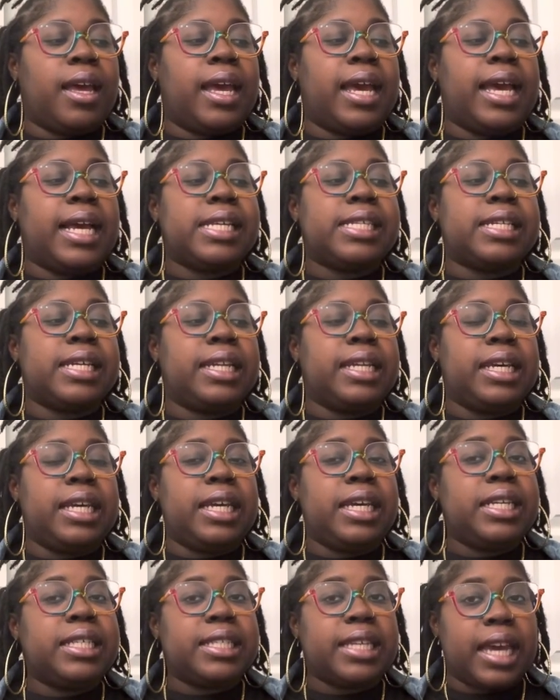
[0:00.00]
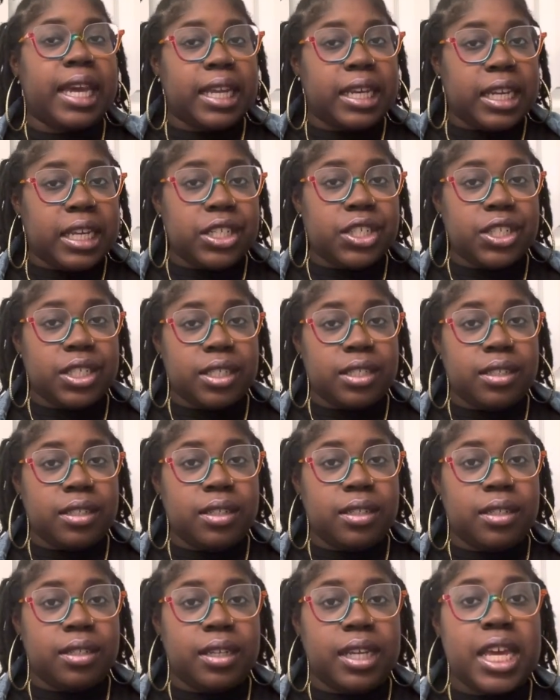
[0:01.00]
as a lead technician
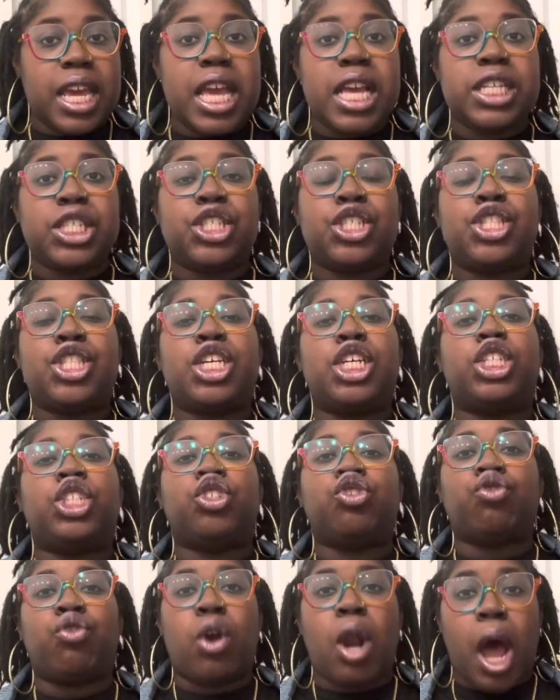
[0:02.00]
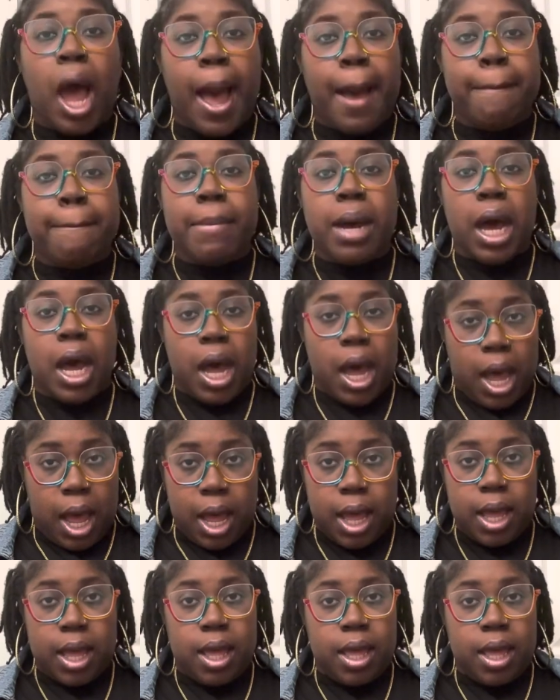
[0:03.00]
is the drama.